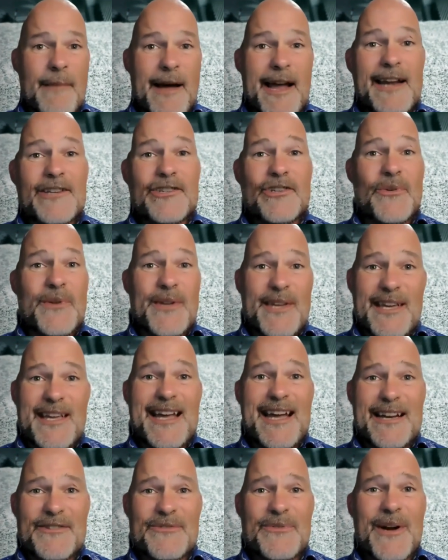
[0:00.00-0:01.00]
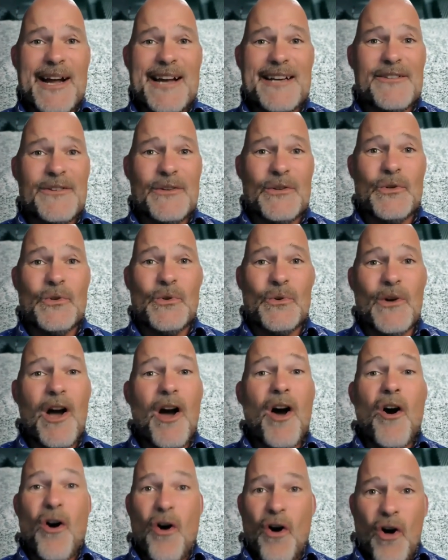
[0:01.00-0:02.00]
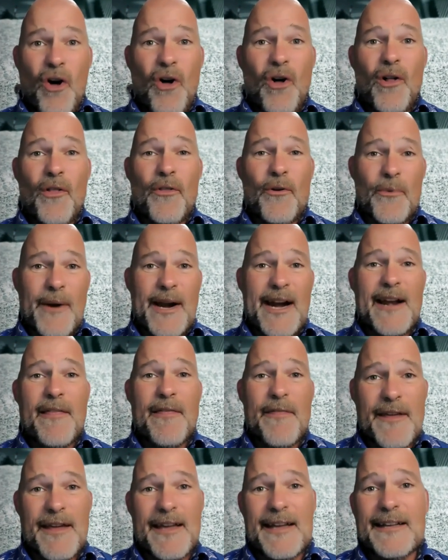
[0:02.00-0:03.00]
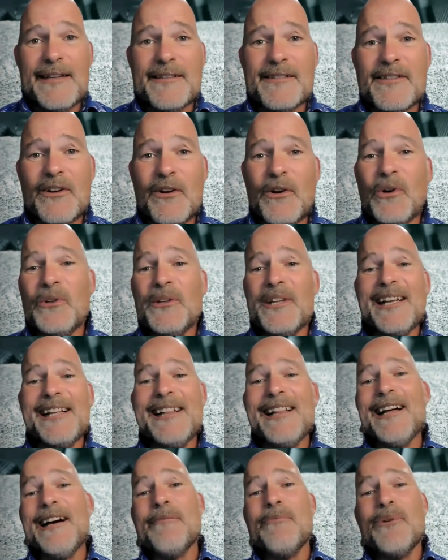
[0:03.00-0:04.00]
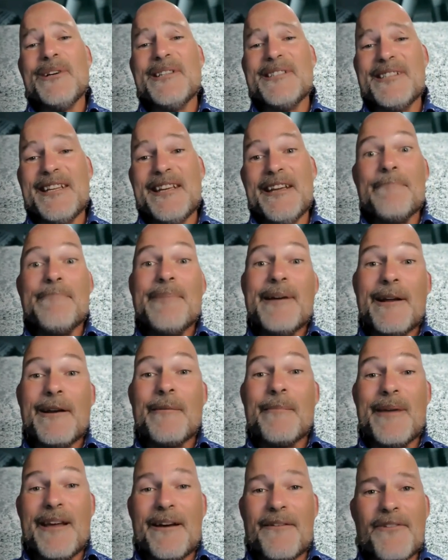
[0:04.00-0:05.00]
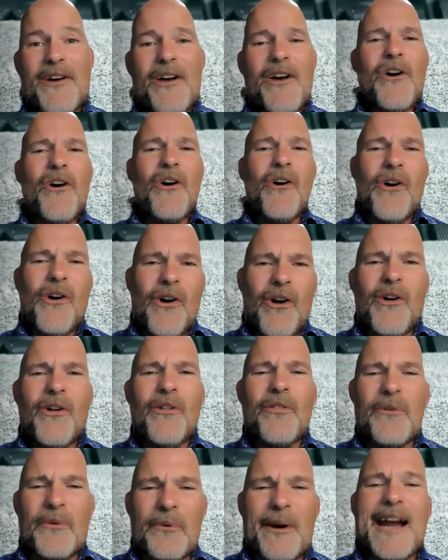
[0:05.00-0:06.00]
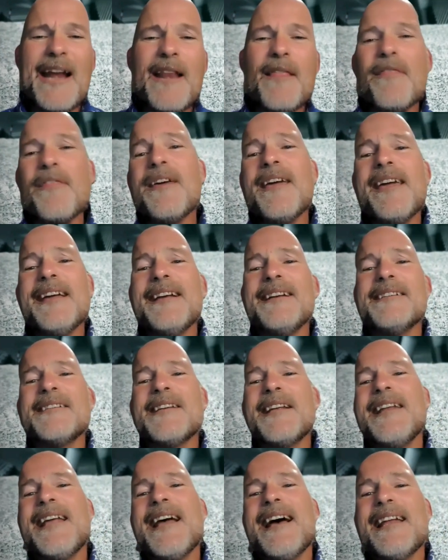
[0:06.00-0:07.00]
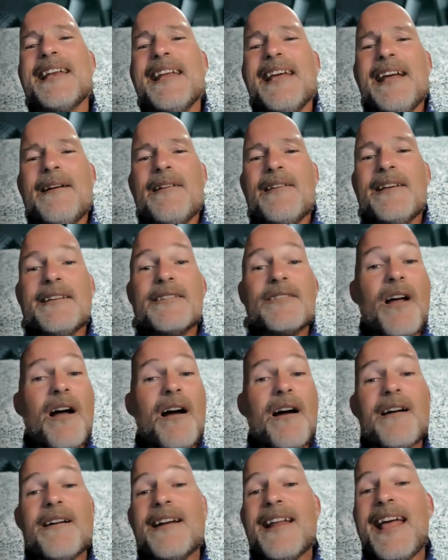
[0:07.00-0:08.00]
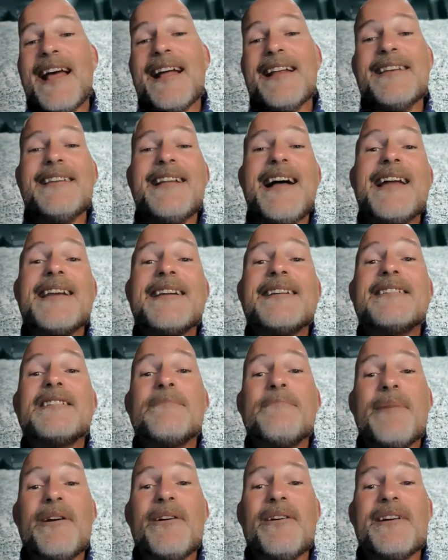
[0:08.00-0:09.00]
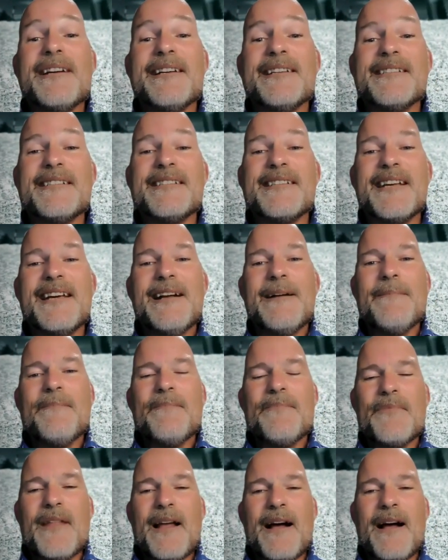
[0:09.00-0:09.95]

And mind you, he had tried to do all the right things. The Holy Club was the epitome of all the right things, and yet his heart had not experienced